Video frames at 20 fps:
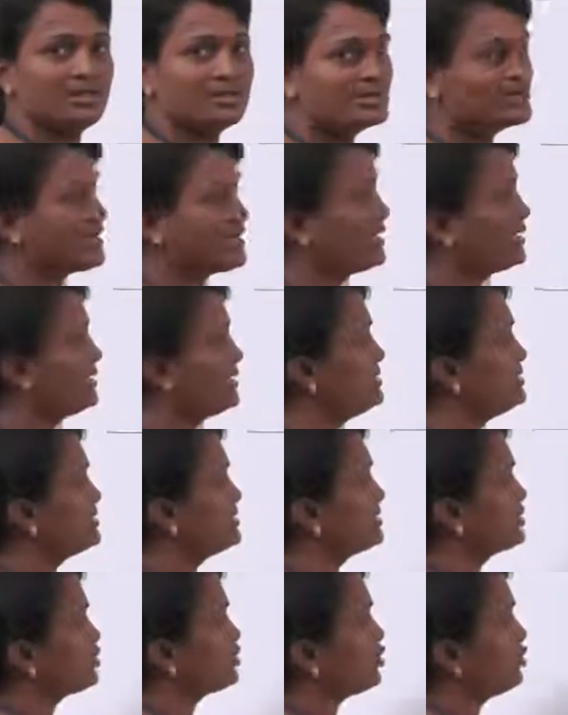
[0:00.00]
stack
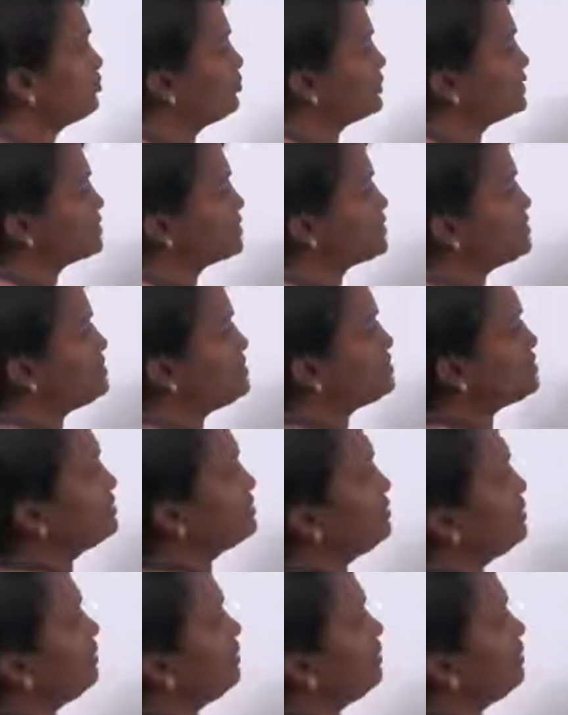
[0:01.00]
insertion operations.